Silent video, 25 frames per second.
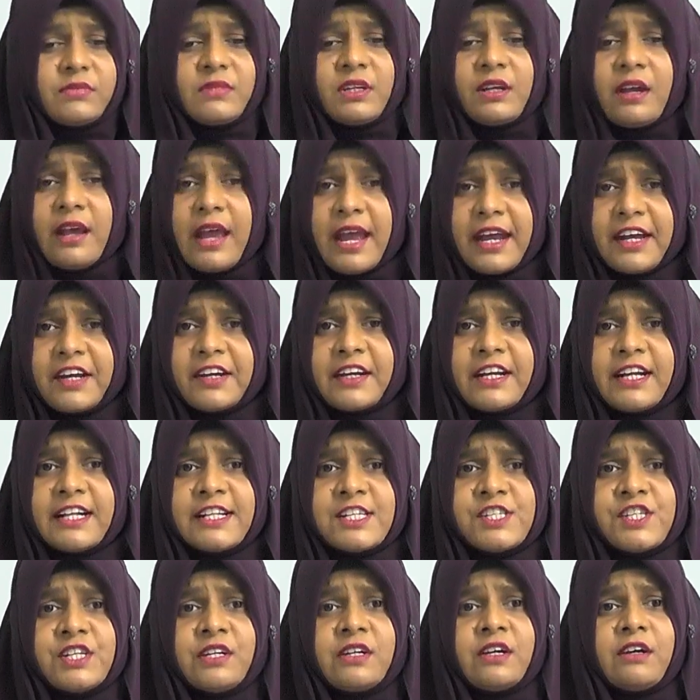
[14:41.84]

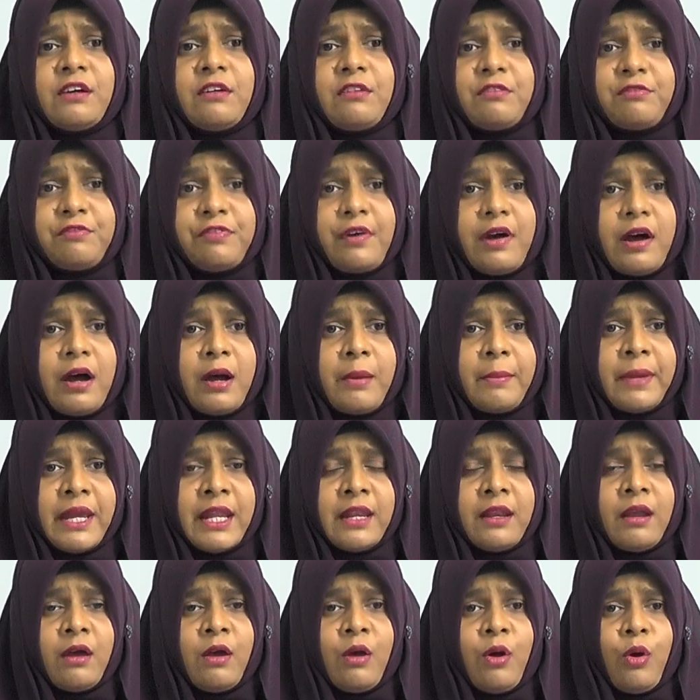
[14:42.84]
agriculture,
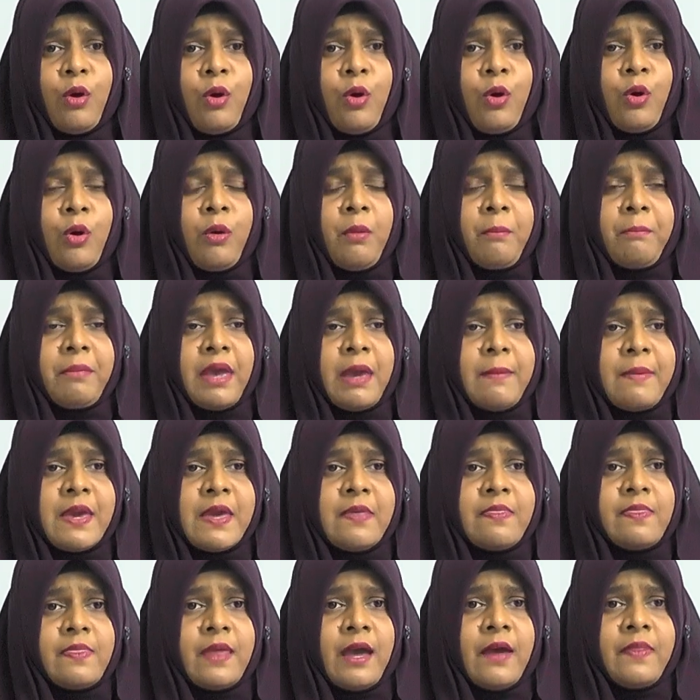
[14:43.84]
farming, or
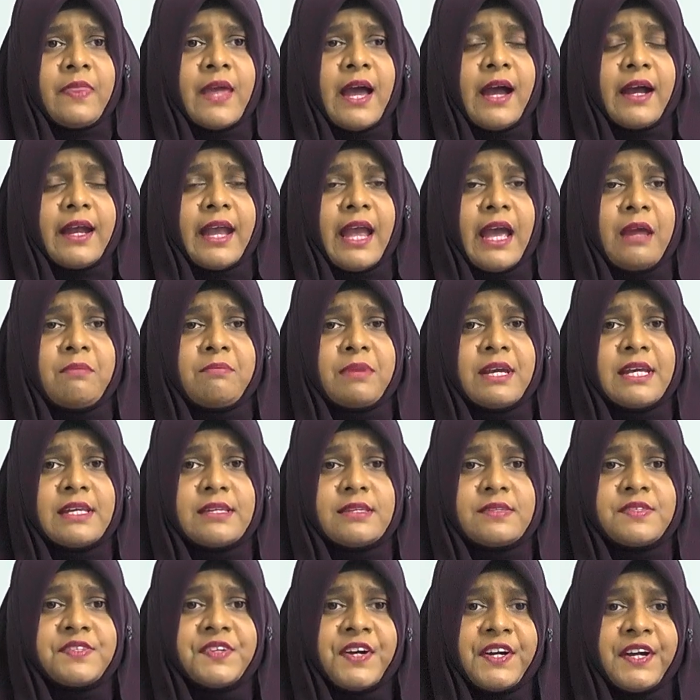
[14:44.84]
maybe there can be
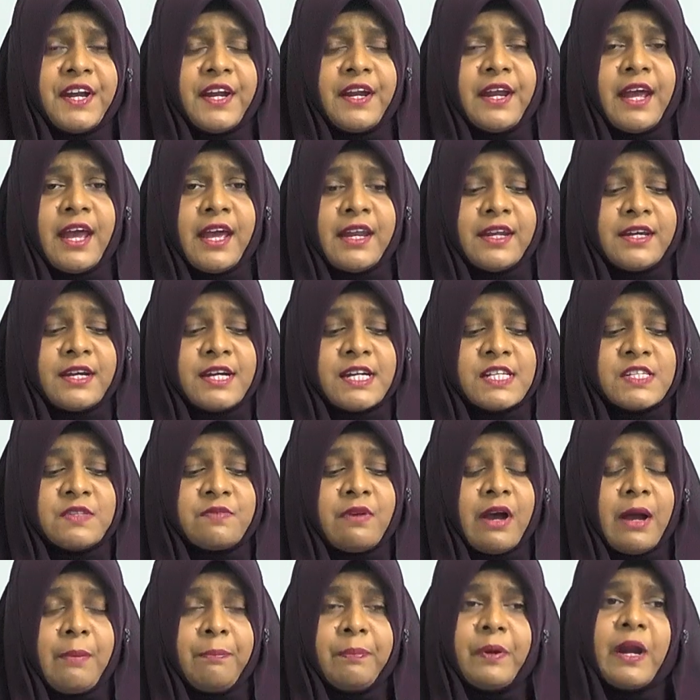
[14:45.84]
certain areas
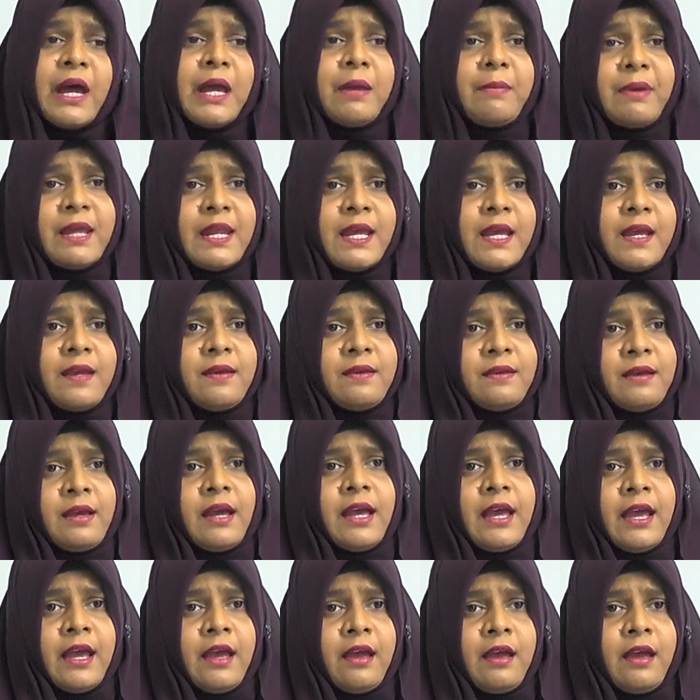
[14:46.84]
where primary
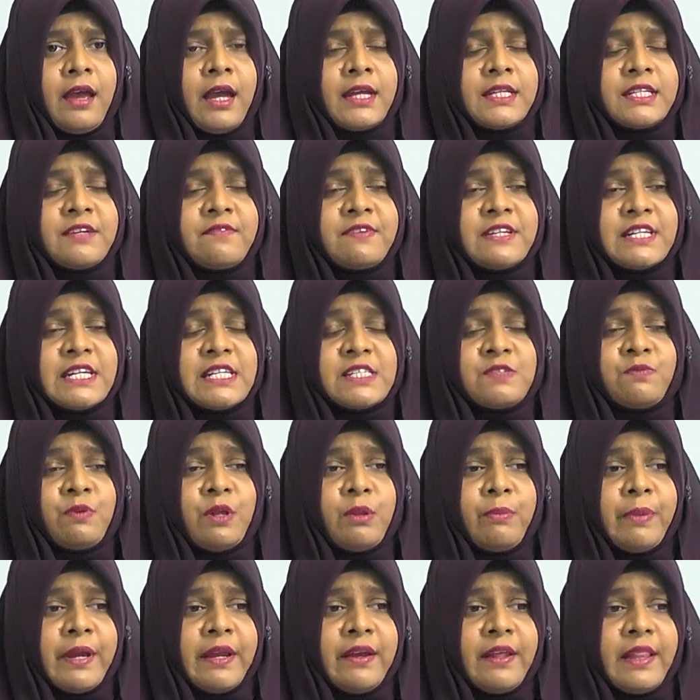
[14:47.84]
activities will
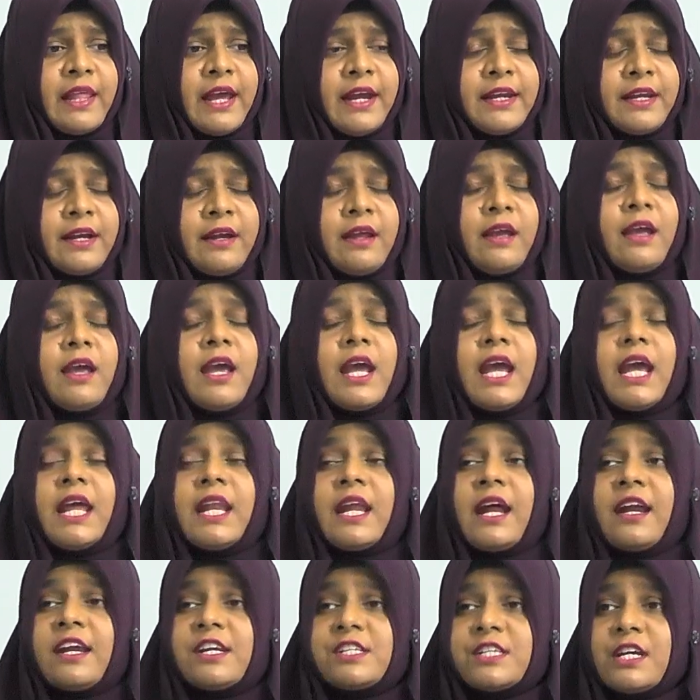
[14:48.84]
be related. In
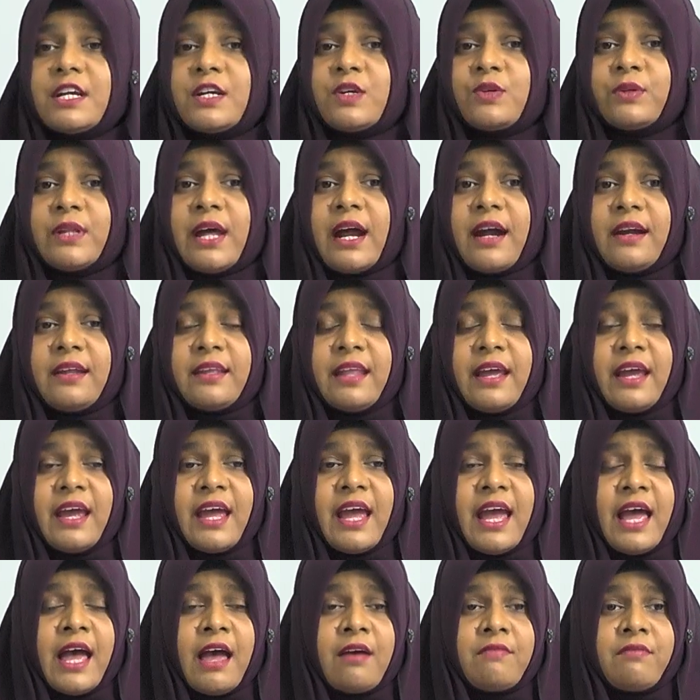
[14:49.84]
addition to that, they
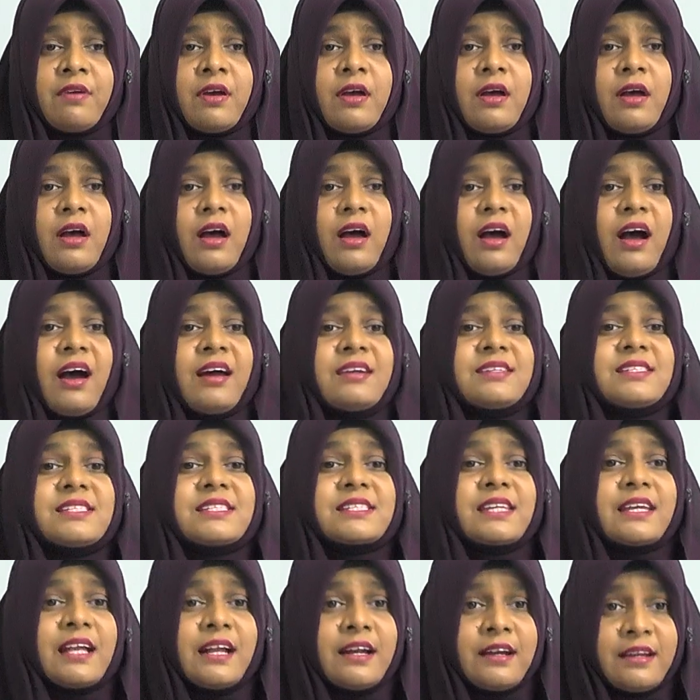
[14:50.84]
have
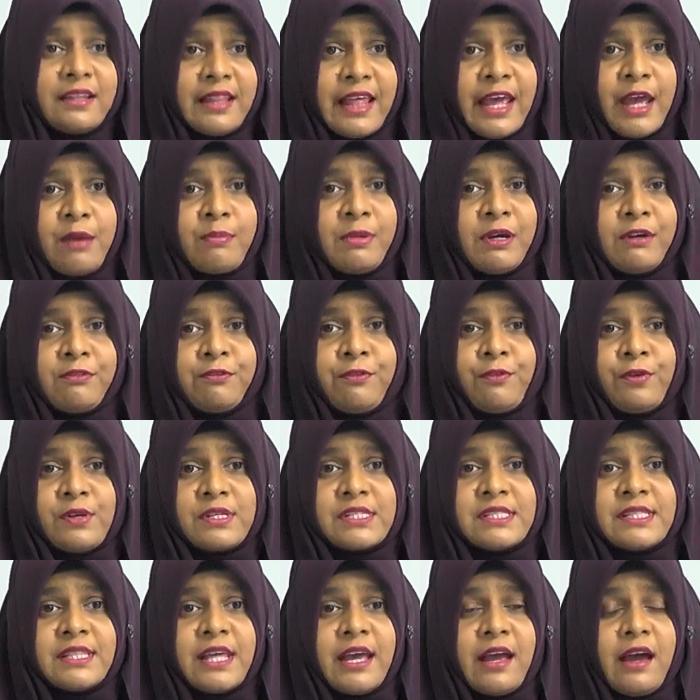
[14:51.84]
unskilled labor force.
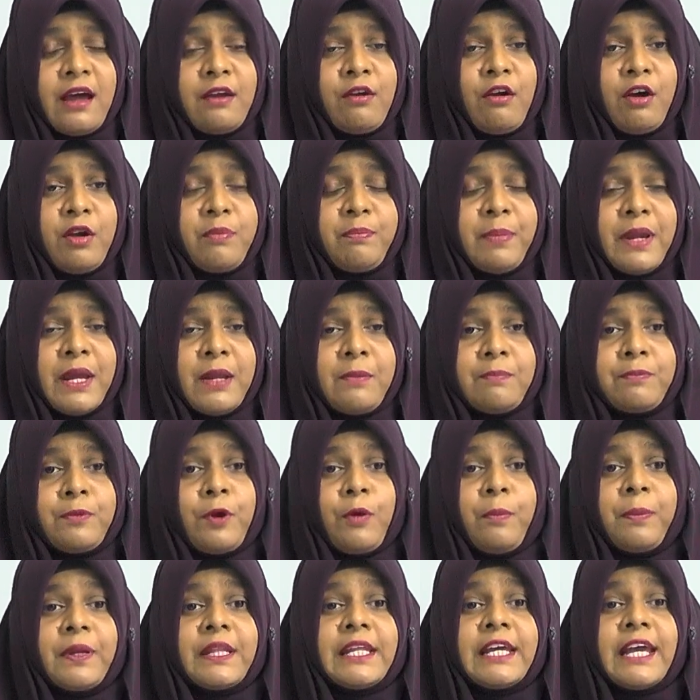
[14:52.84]
They are not being
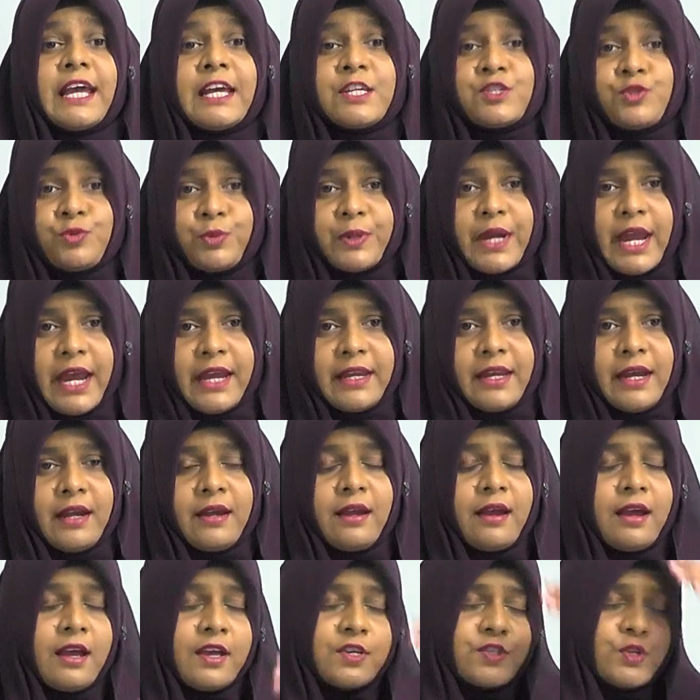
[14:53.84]
properly educated.
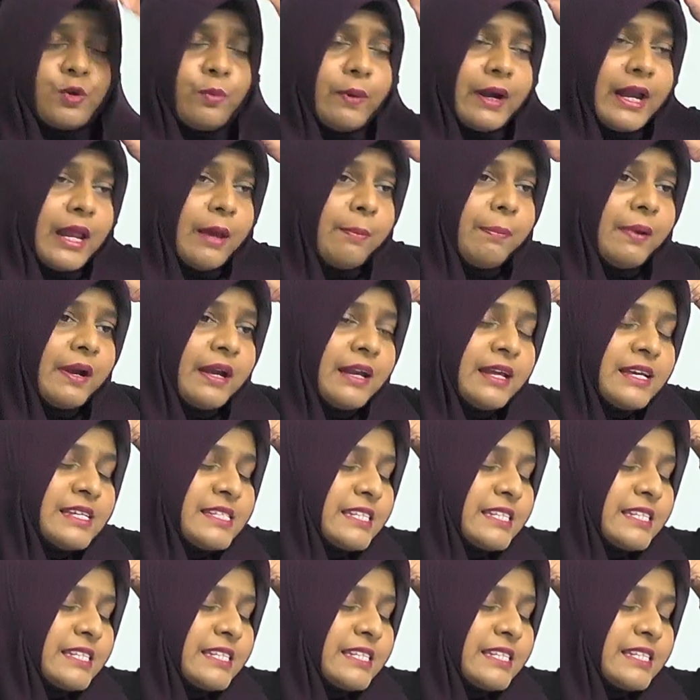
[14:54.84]
So what happens is